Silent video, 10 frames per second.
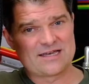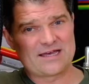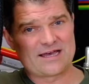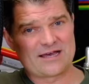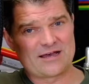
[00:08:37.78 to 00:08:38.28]

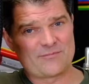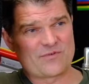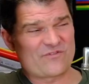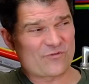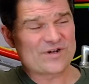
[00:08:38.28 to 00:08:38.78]

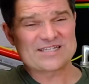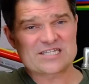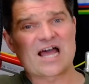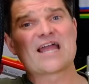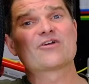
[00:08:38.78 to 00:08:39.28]
for an
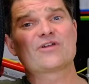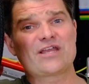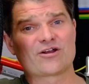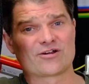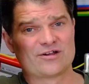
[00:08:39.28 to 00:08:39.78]
entire
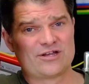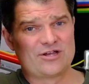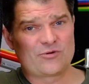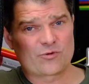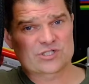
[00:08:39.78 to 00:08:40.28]
year.
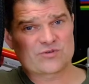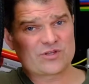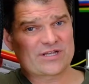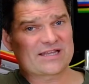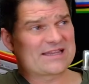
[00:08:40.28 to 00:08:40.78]
Whereas if you
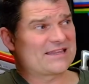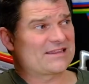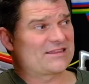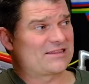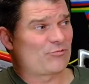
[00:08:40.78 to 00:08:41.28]
look at
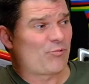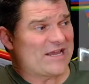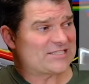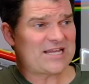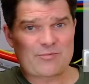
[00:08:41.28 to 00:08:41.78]
the
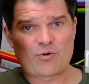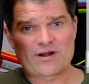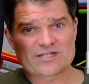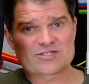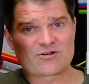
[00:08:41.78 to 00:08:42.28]
race day
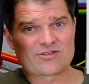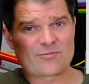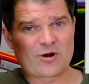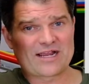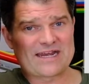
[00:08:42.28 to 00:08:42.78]
products that are on the
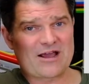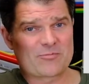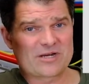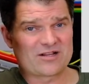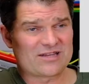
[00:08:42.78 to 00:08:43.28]
market now, I
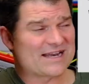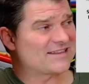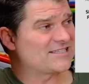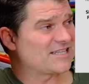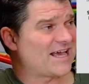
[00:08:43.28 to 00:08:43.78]
mean, a lot of
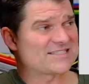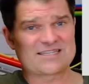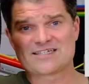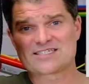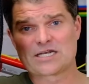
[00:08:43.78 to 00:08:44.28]
these
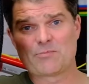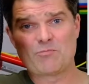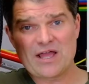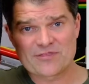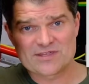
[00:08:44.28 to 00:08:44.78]
last less than a
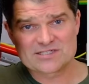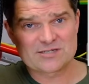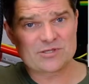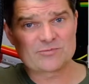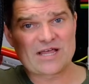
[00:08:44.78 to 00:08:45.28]
month.
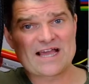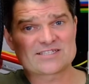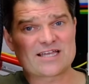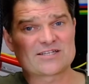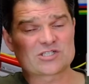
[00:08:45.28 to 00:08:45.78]
Some of them
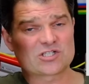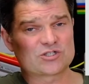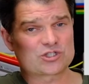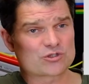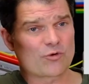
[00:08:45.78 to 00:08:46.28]
last as
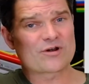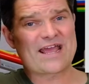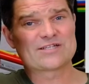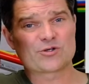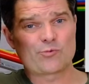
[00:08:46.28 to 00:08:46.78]
short
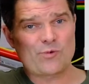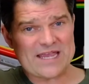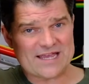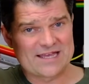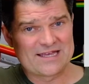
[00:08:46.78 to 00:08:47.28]
as a
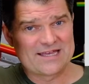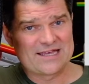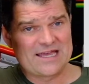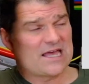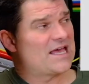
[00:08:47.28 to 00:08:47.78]
week.
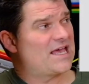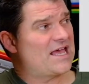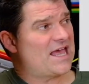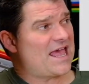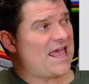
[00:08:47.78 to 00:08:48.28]

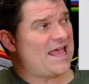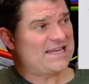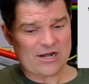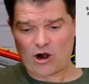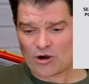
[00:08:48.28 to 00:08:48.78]

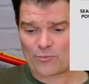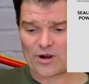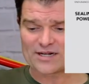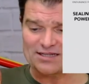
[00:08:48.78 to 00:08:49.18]
And yet our product